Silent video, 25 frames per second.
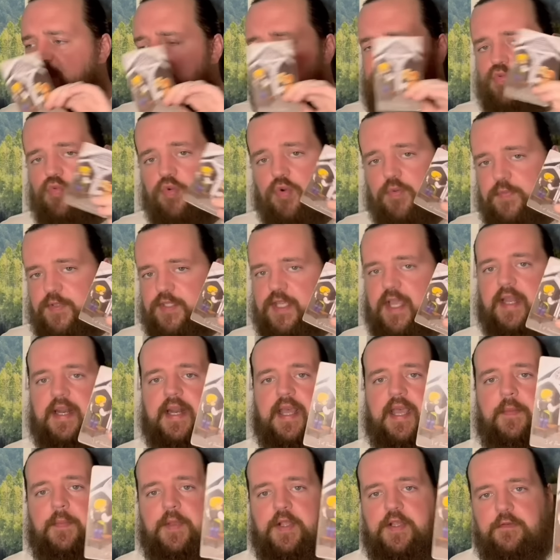a group
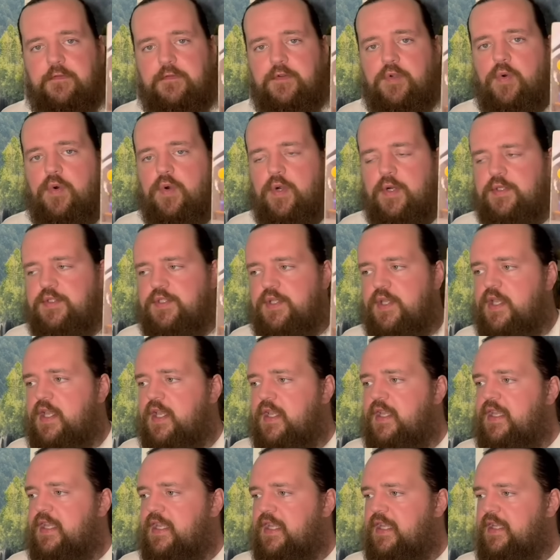dynamic, of course.
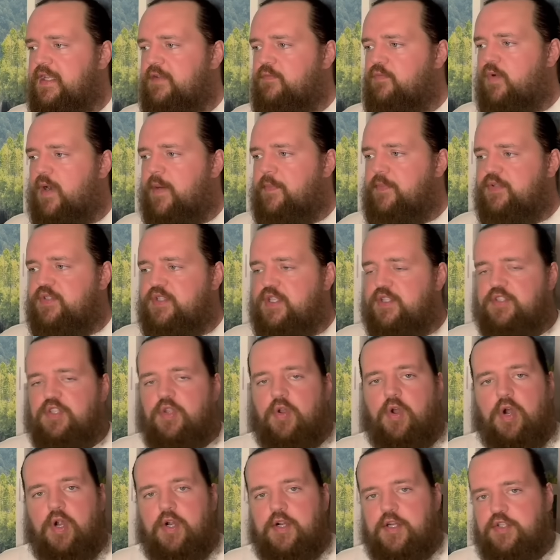It represents
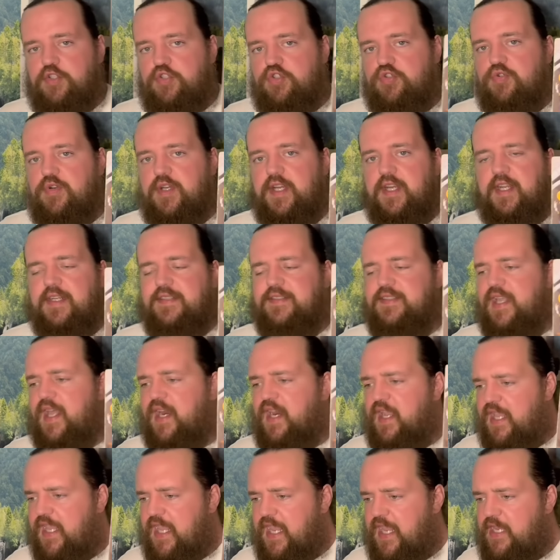artistry and
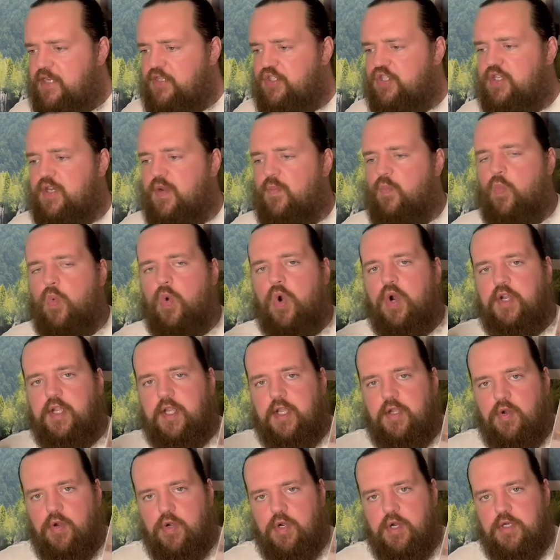dedication and
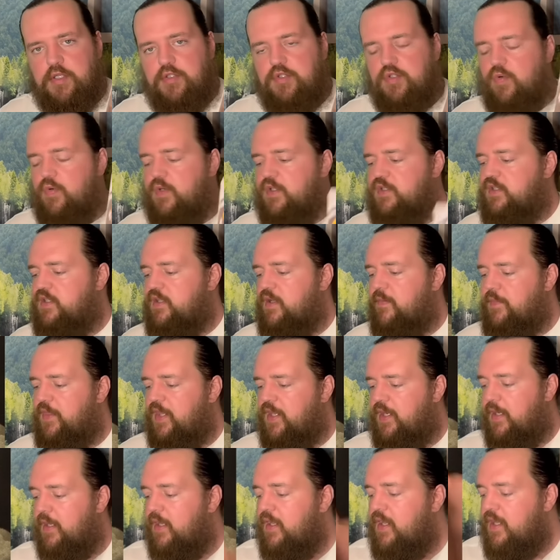working hard towards
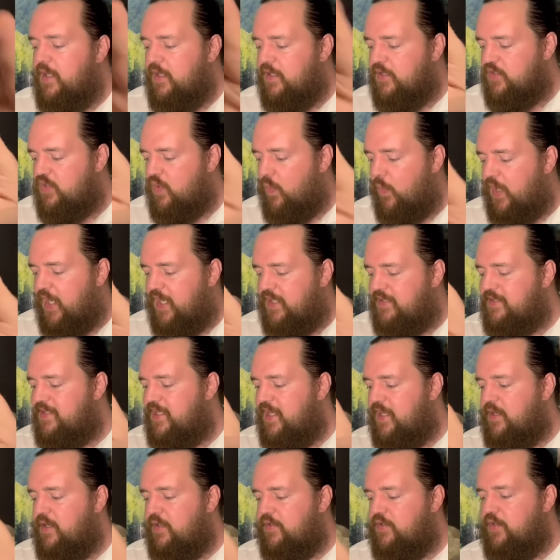something. So when I
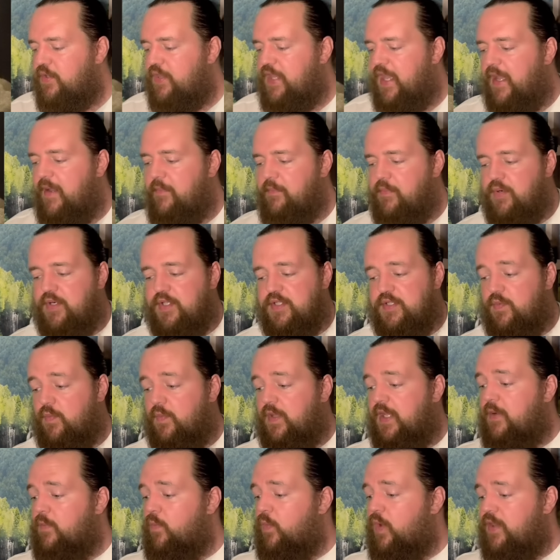see it under the Empress,
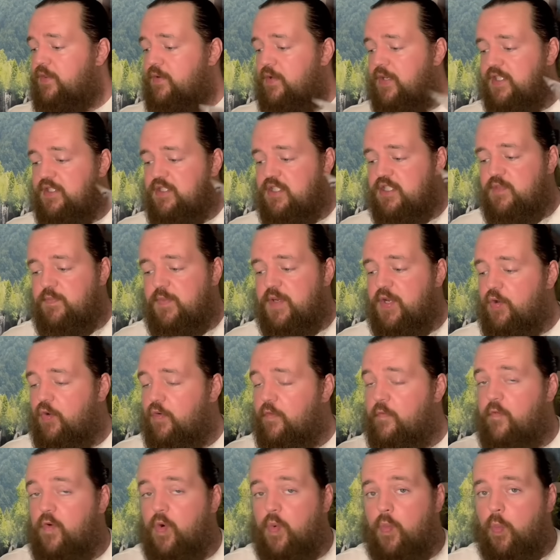whether it's spirit
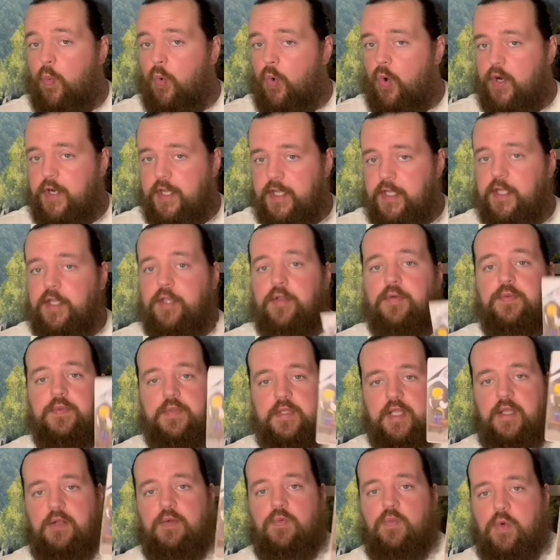rewarding you
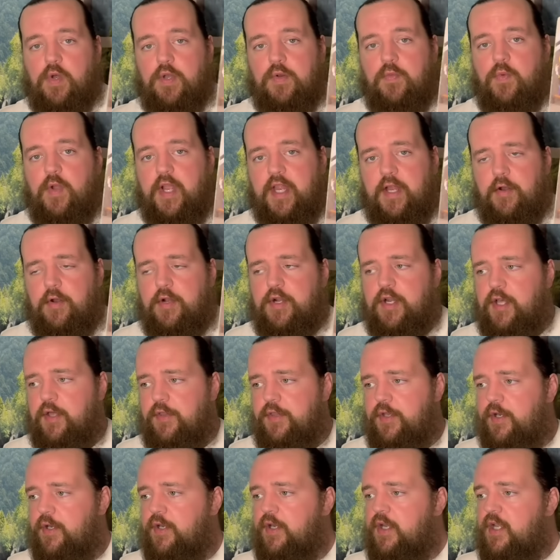in one way or
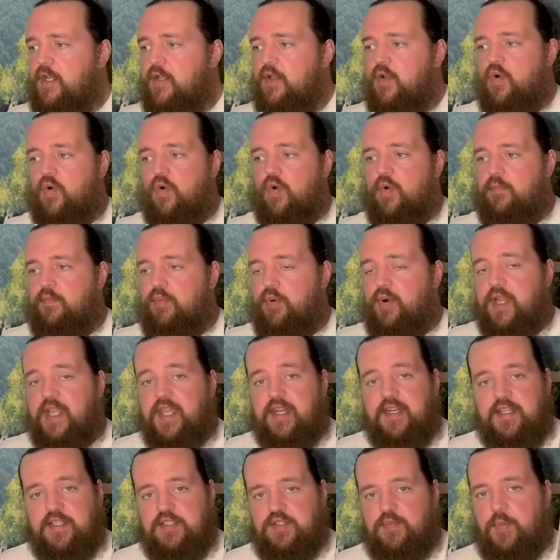another, or
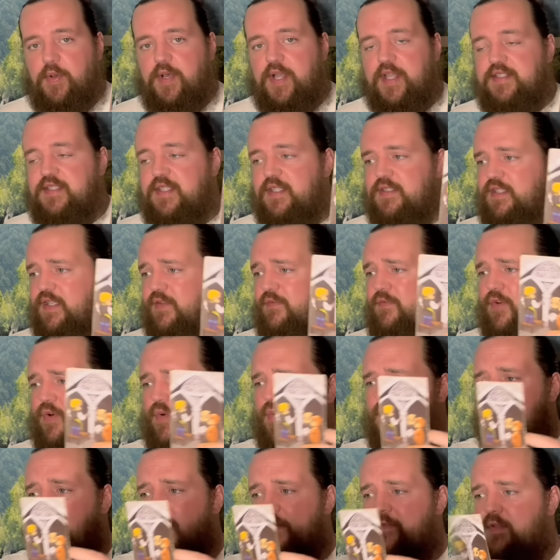bringing these blessings in, for a
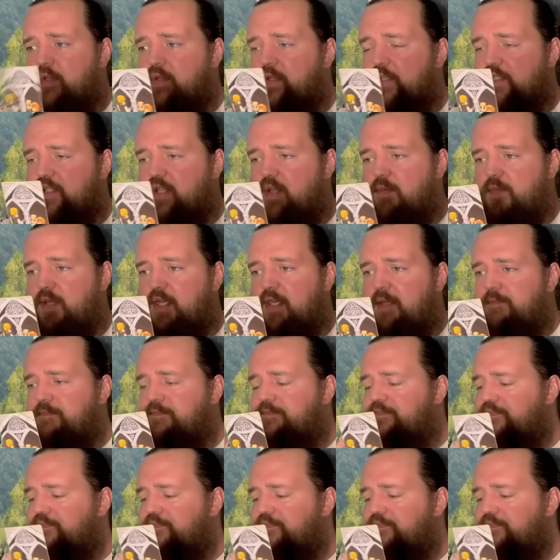lot of you, this could be